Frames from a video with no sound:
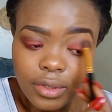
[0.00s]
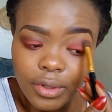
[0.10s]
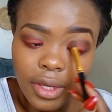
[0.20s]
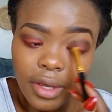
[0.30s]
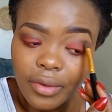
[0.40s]

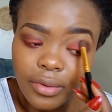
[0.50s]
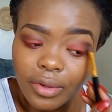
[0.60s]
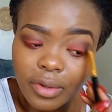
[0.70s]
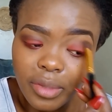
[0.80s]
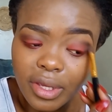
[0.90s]
So yeah,
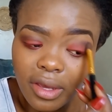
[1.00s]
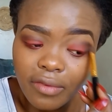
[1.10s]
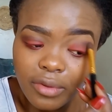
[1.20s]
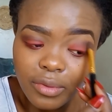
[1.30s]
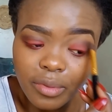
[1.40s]
you're gonna be
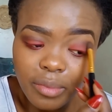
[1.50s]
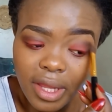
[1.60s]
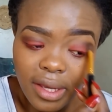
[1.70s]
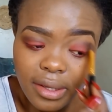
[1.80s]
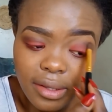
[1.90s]
careful with
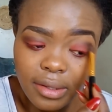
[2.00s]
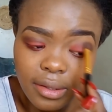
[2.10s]
black.